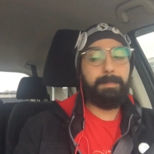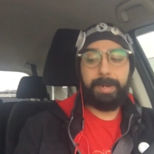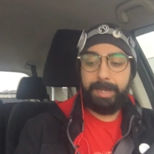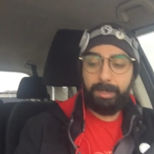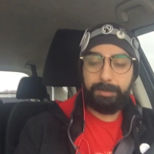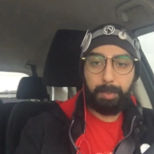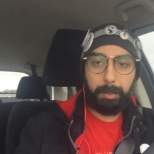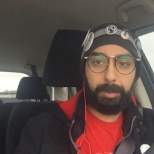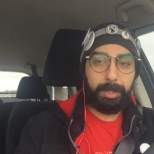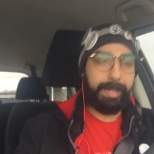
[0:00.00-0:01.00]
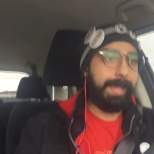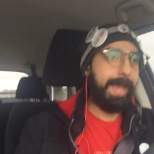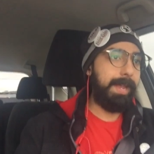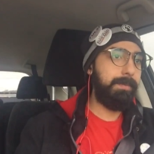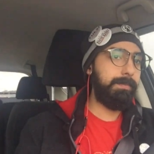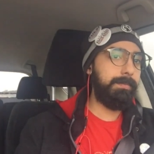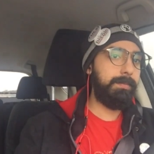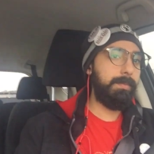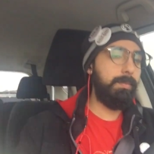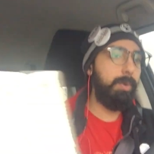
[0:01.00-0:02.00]
But here's what we're looking at.
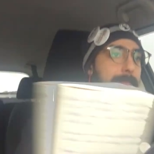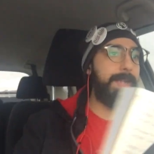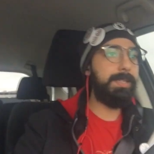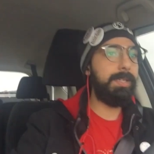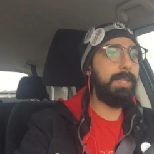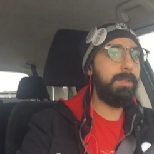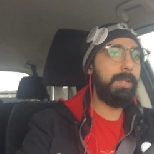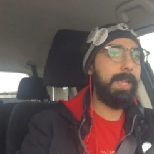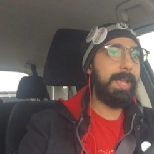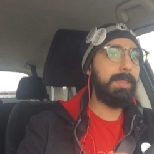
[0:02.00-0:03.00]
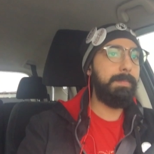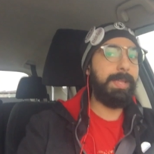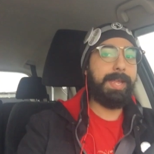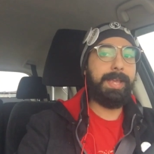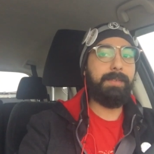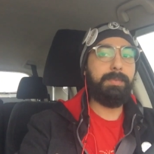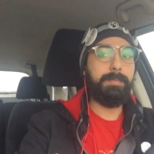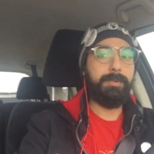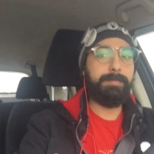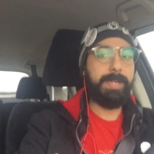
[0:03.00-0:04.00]
We're basically looking at the beginning of a
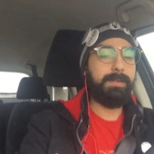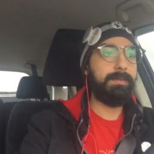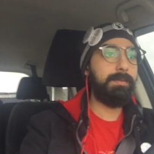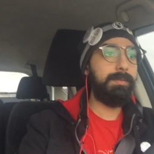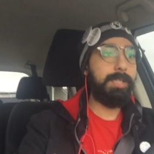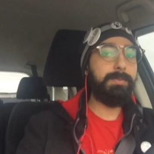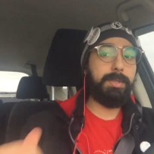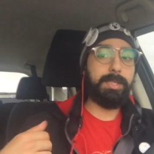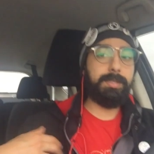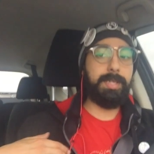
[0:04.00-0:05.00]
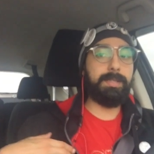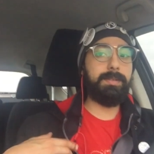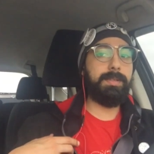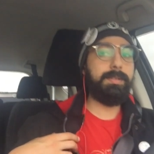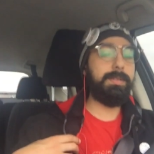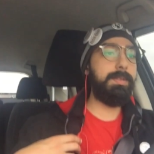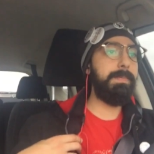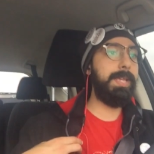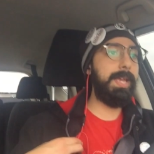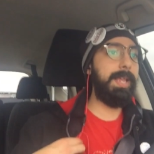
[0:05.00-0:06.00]
movement. That's what this is. This is the
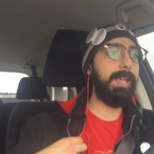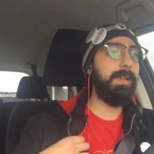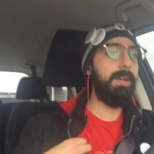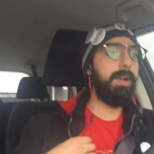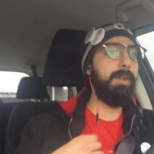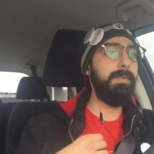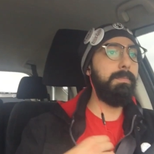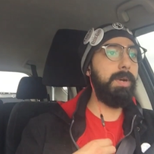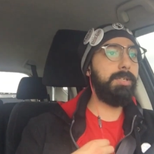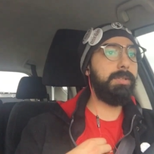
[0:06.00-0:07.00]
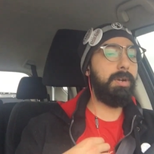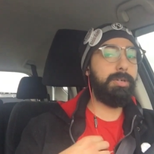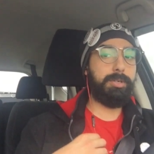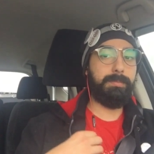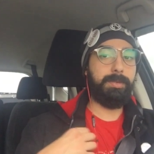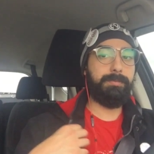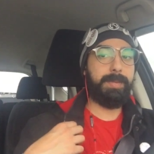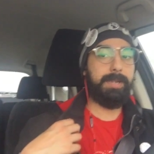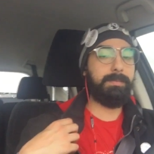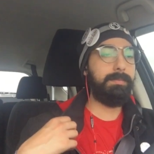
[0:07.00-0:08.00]
beginning of a much larger
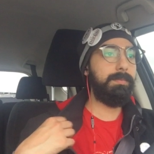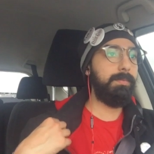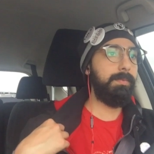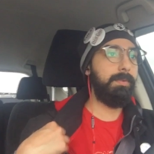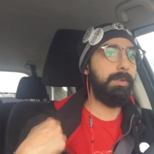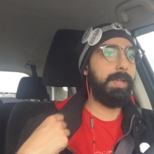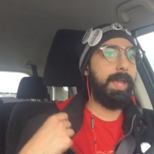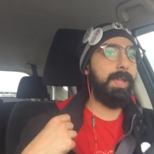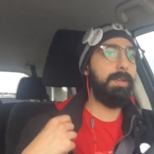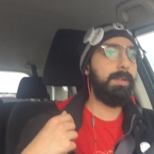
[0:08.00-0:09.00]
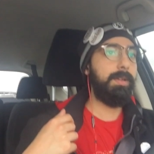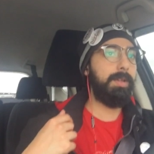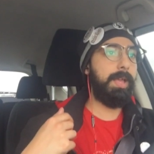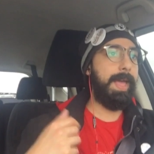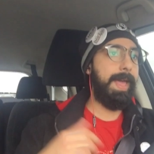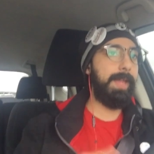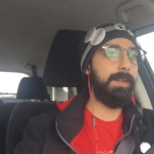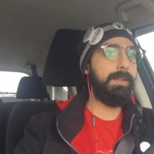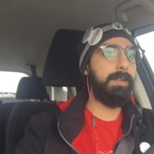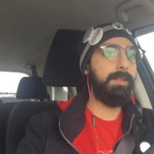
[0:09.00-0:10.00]
movement, okay?
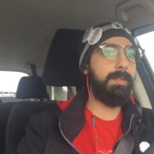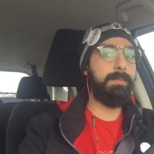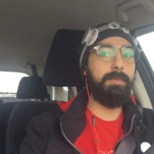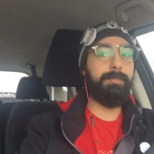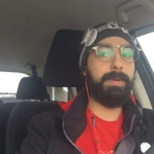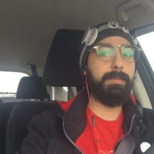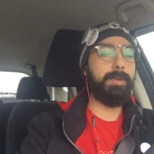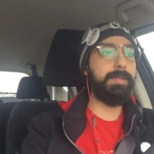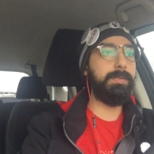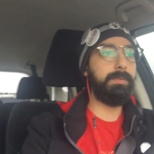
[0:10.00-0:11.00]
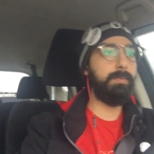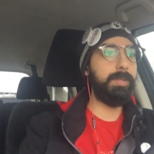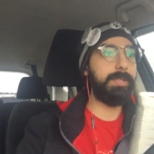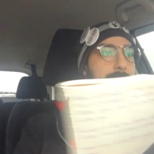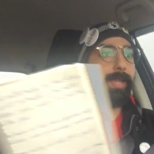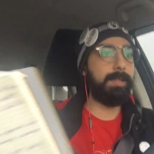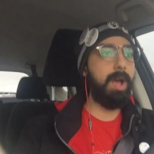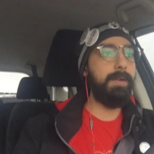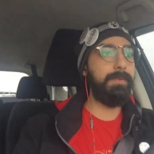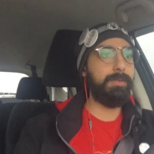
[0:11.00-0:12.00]
And the movement was kicked
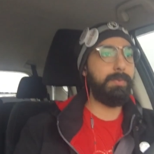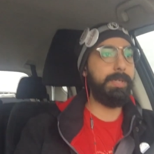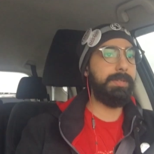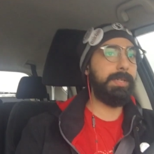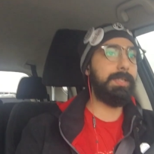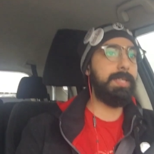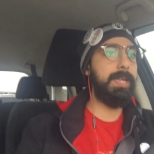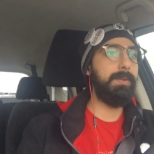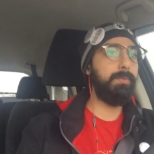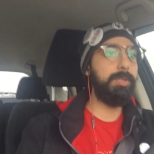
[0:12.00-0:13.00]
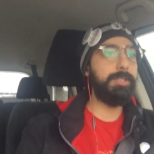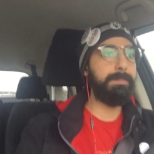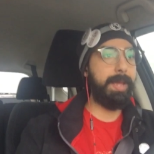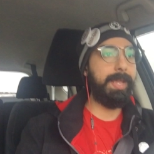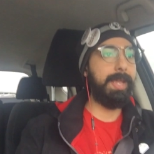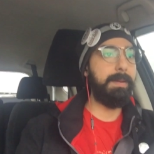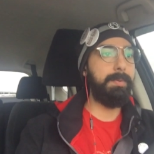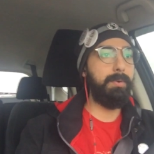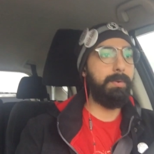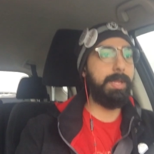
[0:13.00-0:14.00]
off in 2016. We're just picking
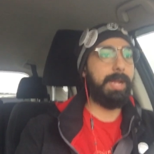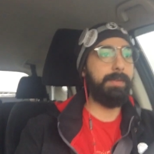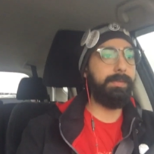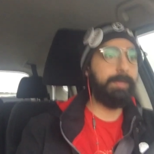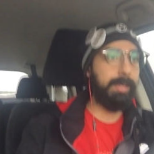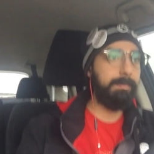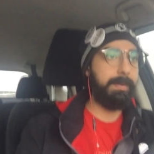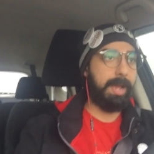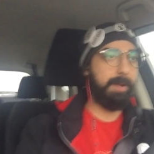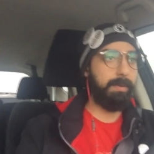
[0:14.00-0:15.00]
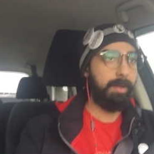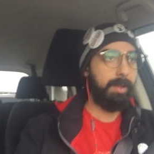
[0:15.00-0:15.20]
up a whole lot of steam now.